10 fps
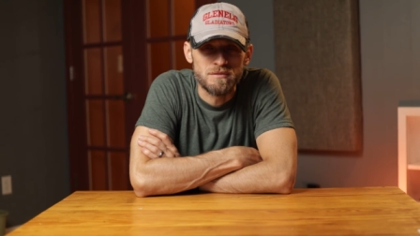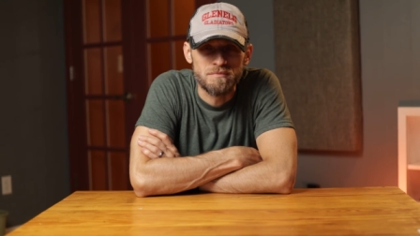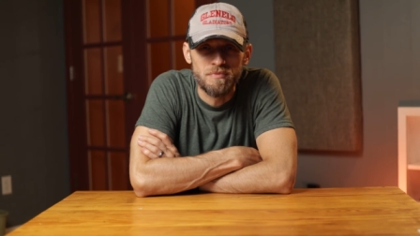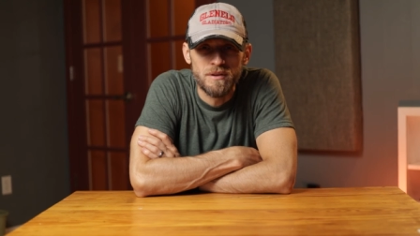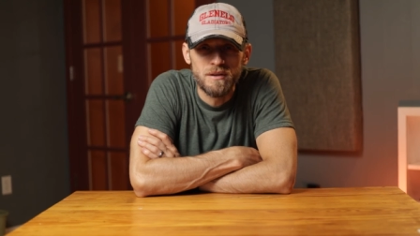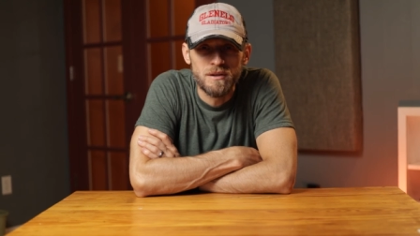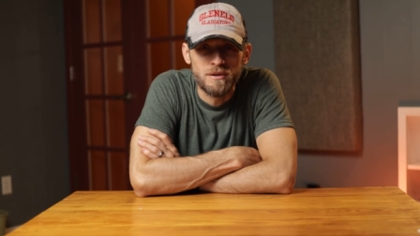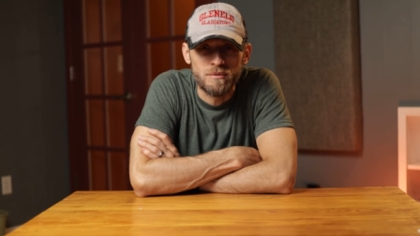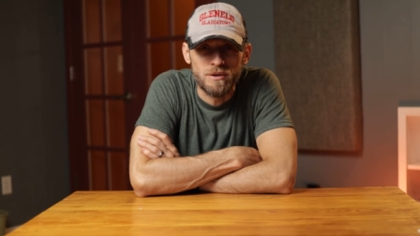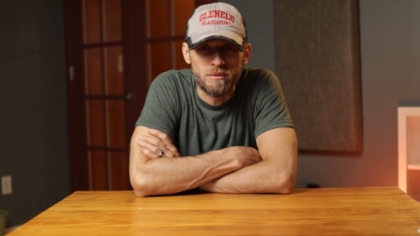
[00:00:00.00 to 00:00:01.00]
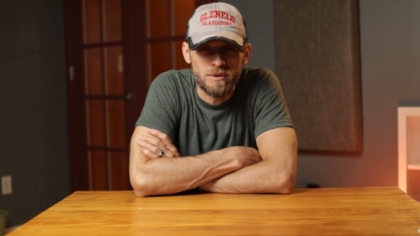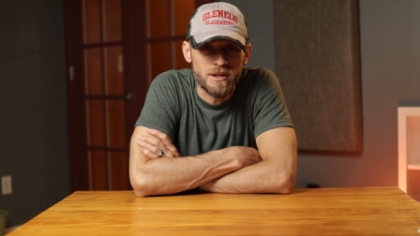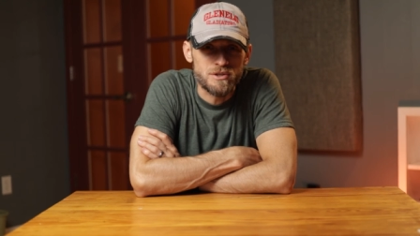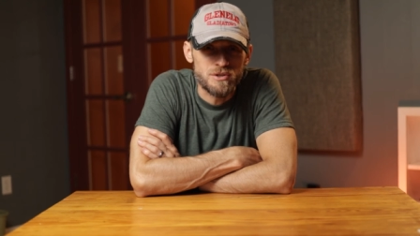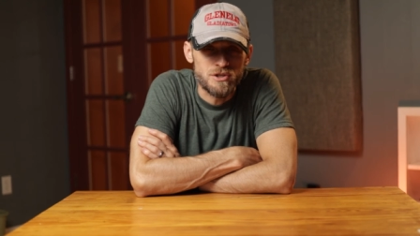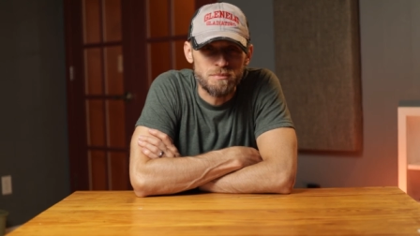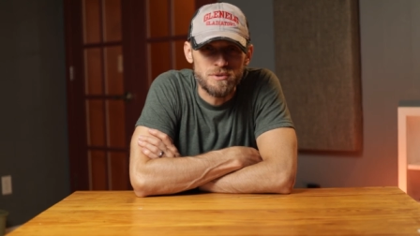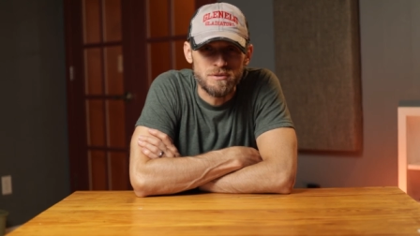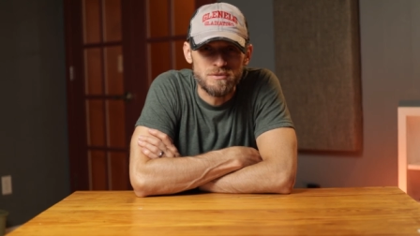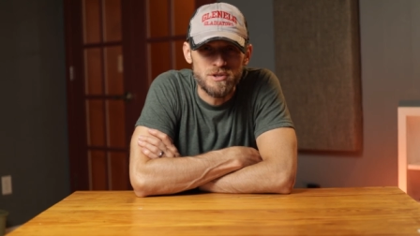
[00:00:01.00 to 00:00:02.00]
and you know
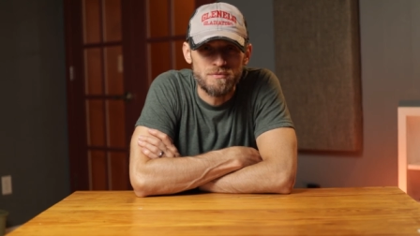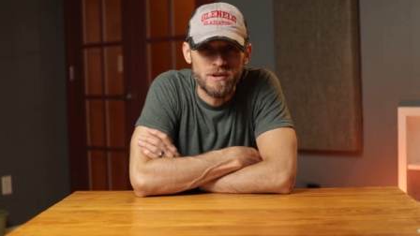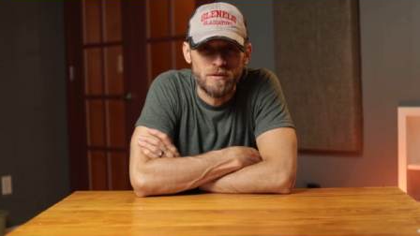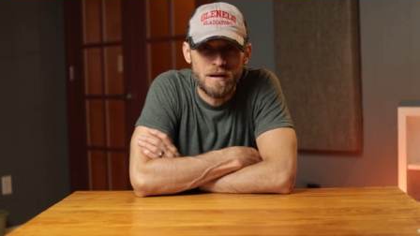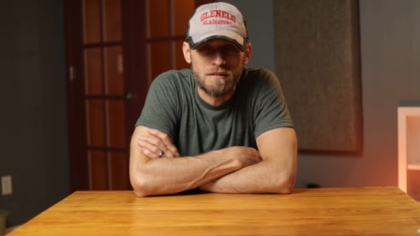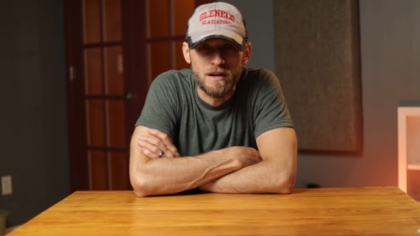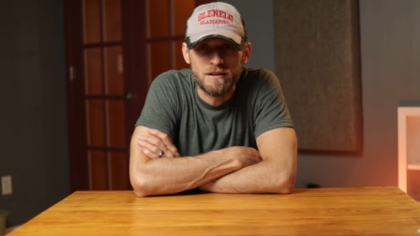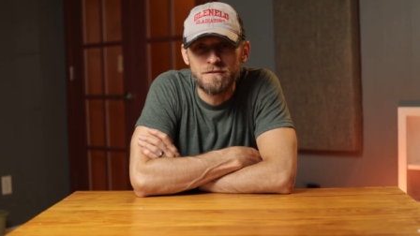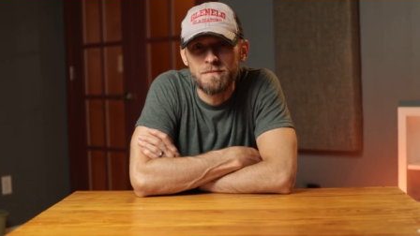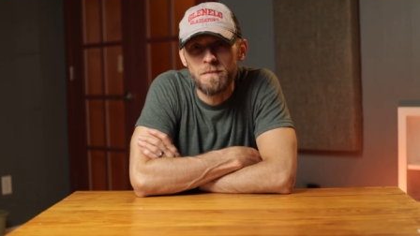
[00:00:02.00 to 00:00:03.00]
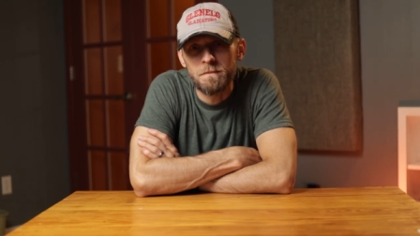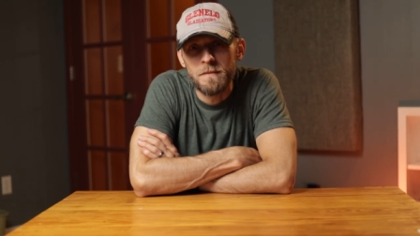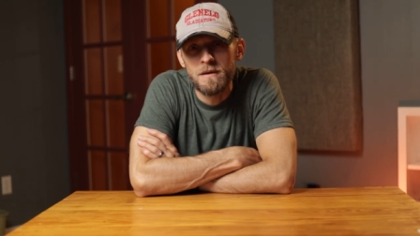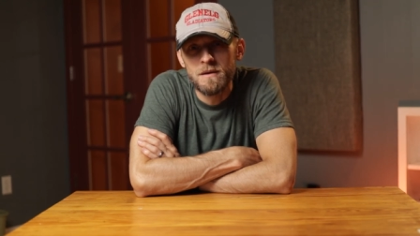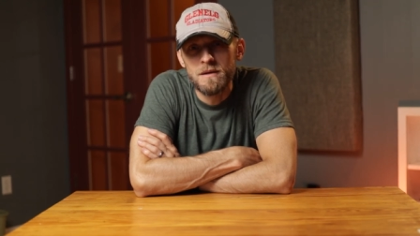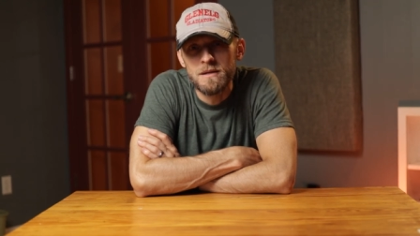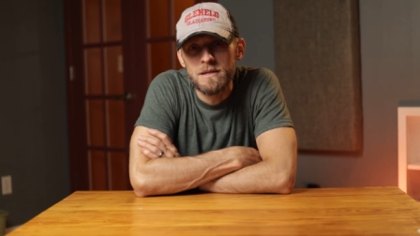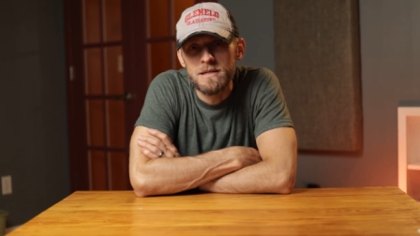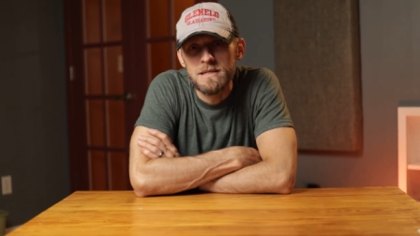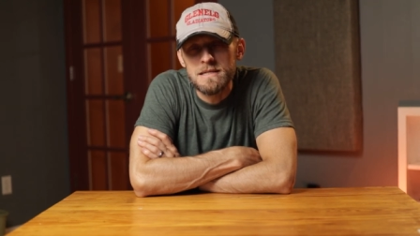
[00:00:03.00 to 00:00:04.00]
relationships and just figuring out life.
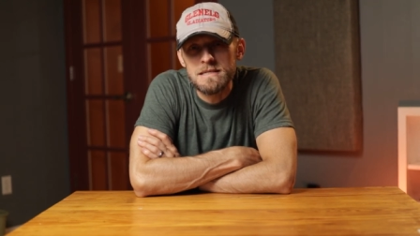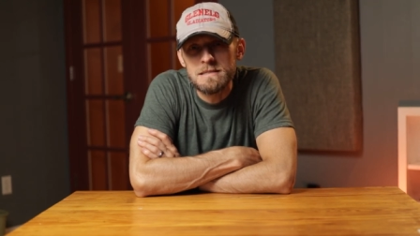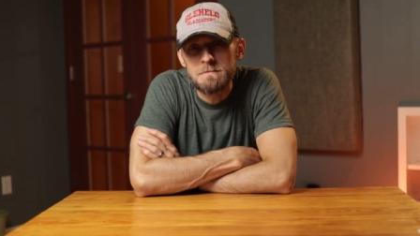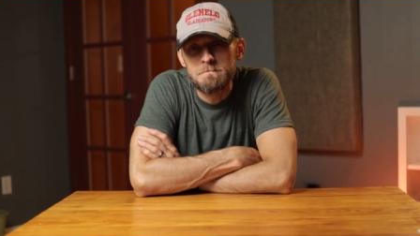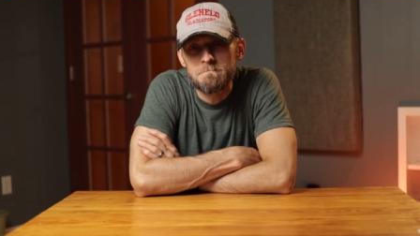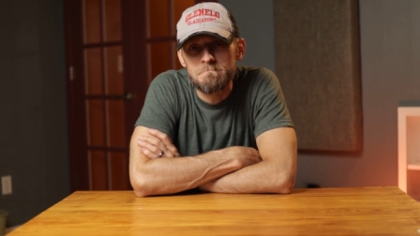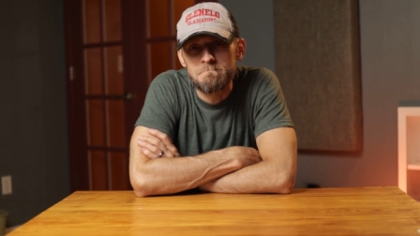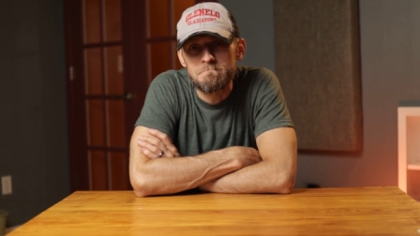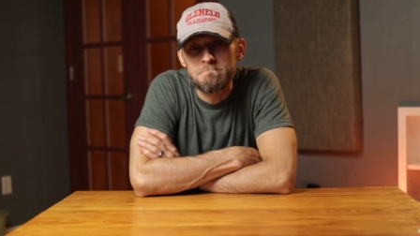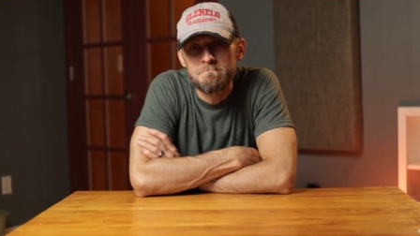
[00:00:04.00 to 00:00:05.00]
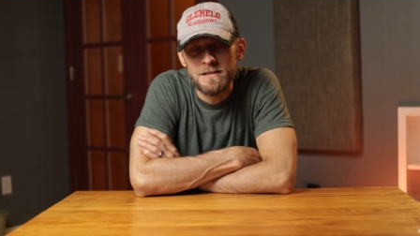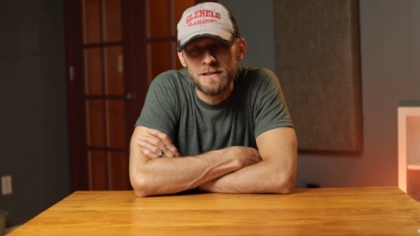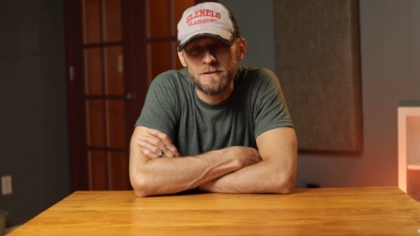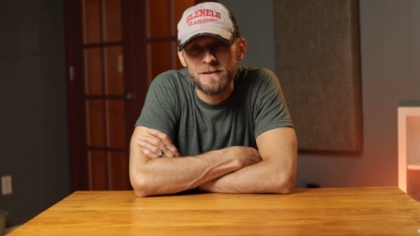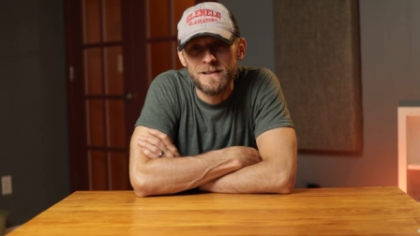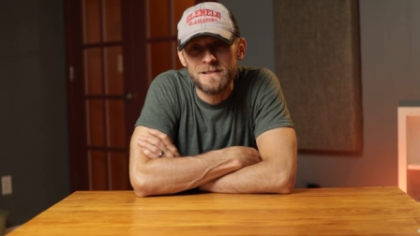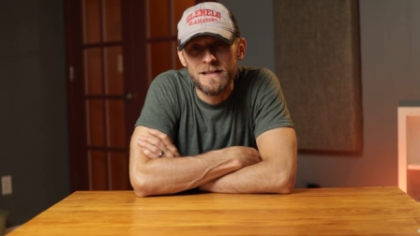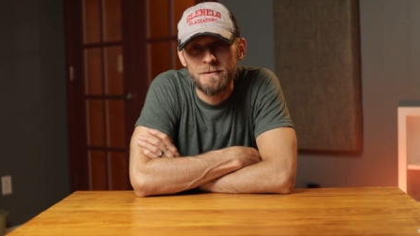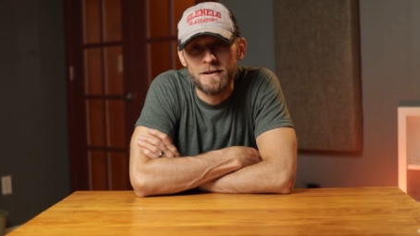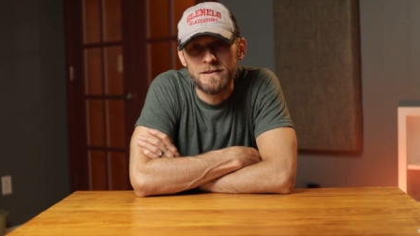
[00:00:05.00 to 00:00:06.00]
Um, I think that's all I got to
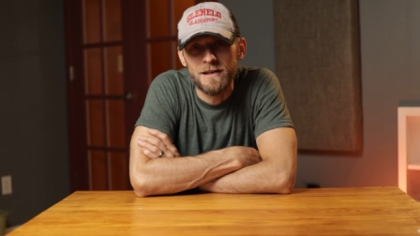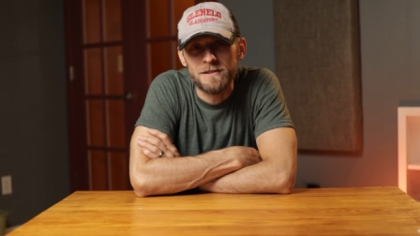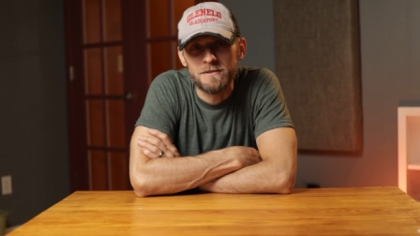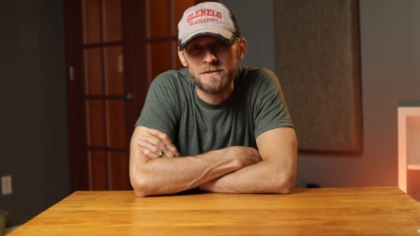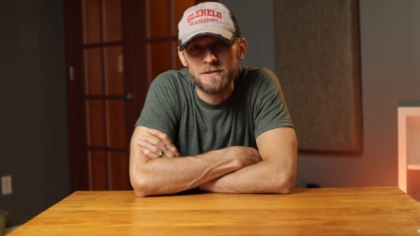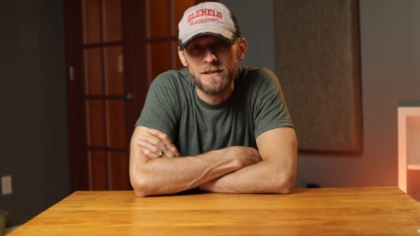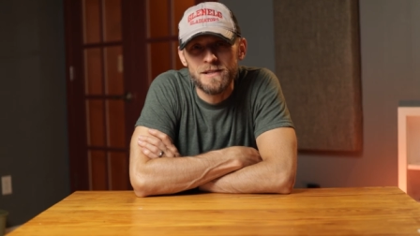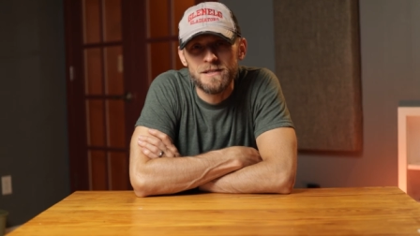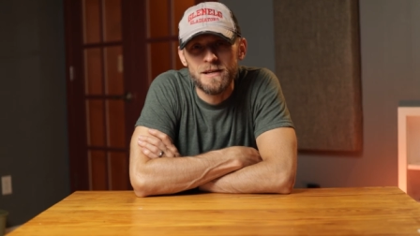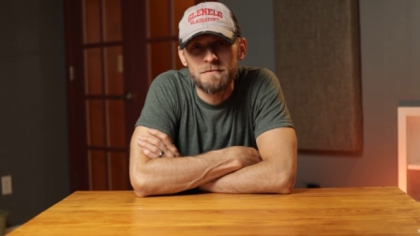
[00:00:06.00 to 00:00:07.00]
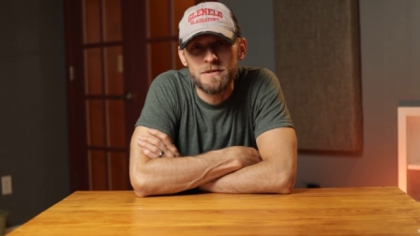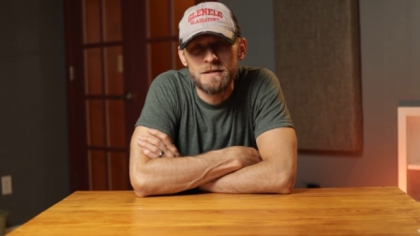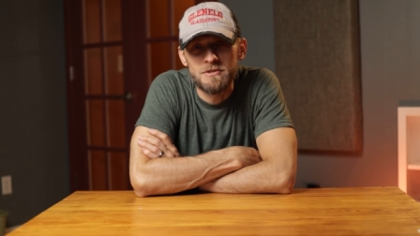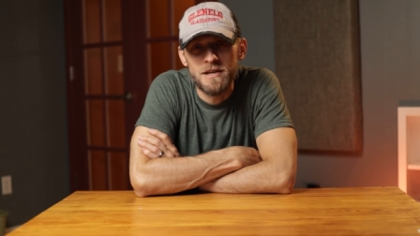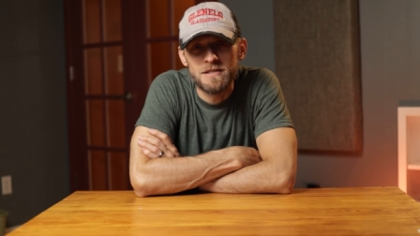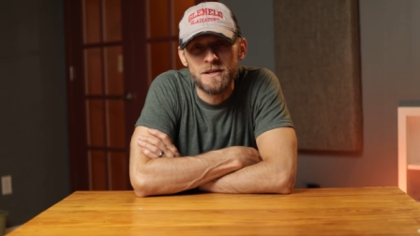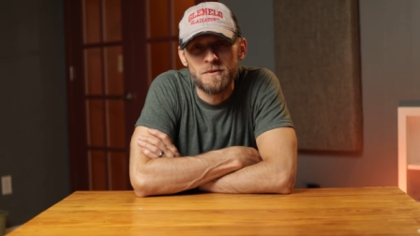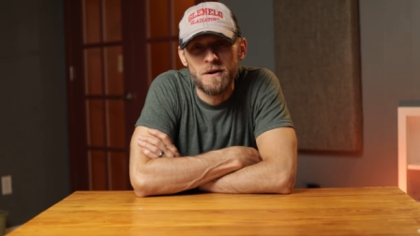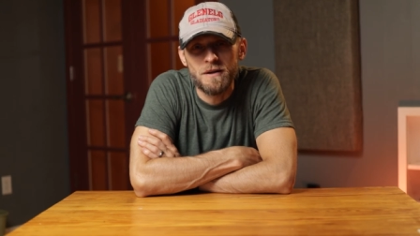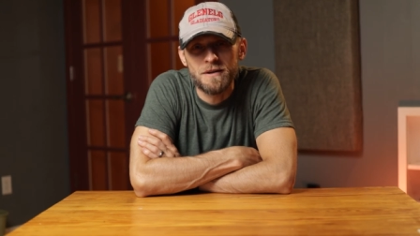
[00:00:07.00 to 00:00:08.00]
say about that. So until next time, you keep chasing that
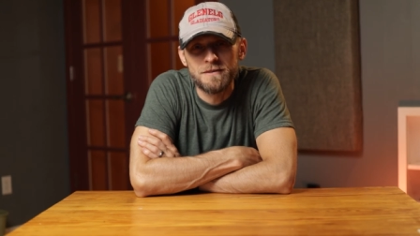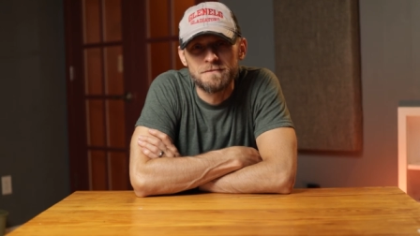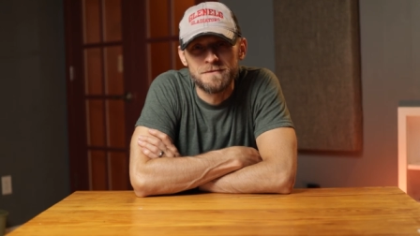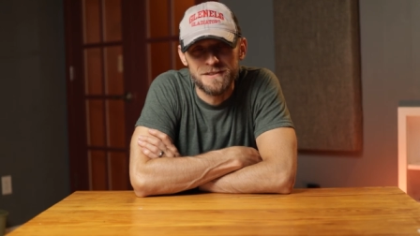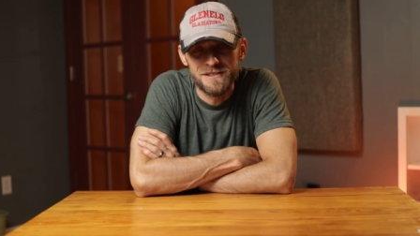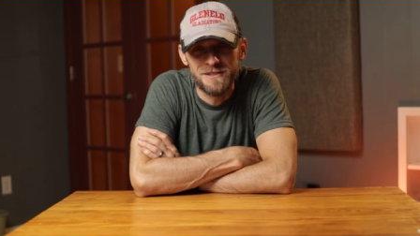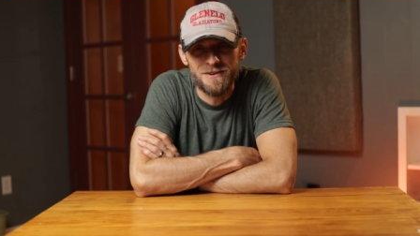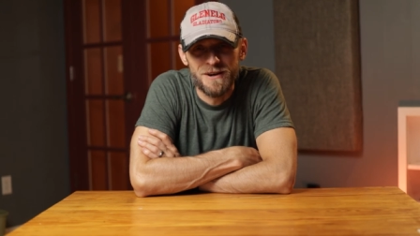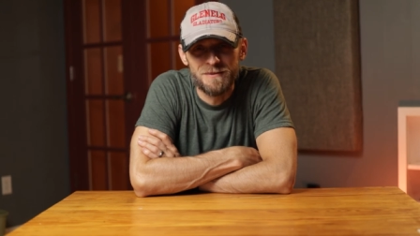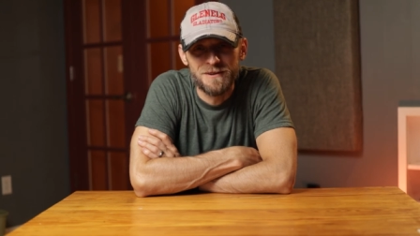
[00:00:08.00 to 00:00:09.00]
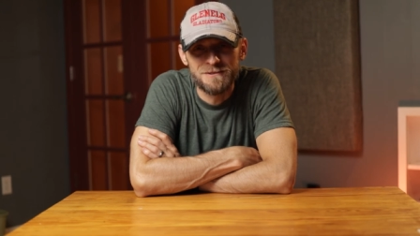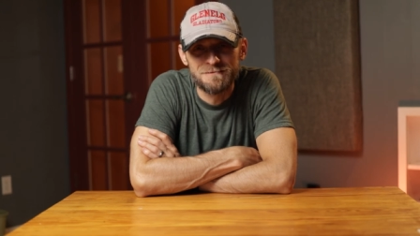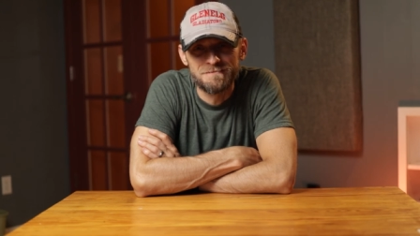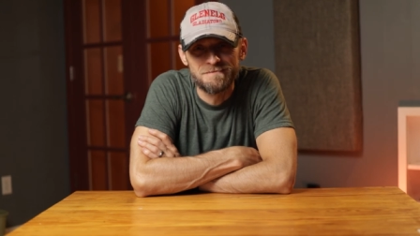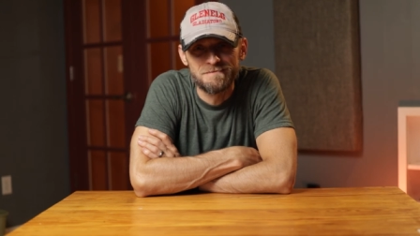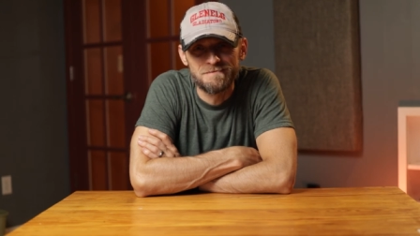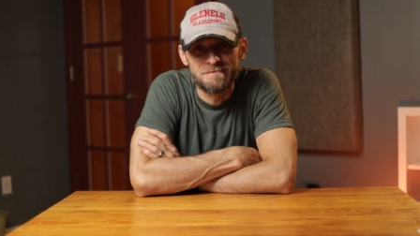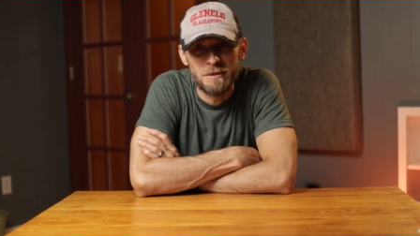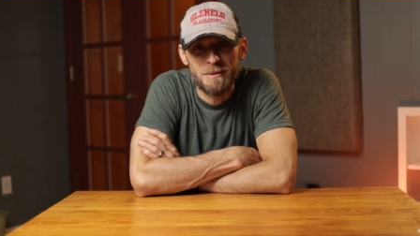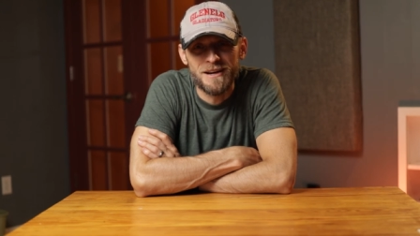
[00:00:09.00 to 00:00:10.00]
quality because you know I will.
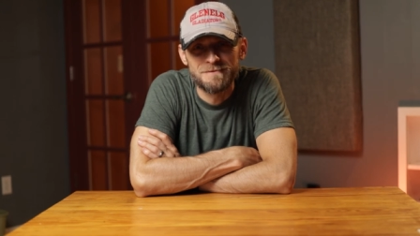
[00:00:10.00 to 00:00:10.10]
Bye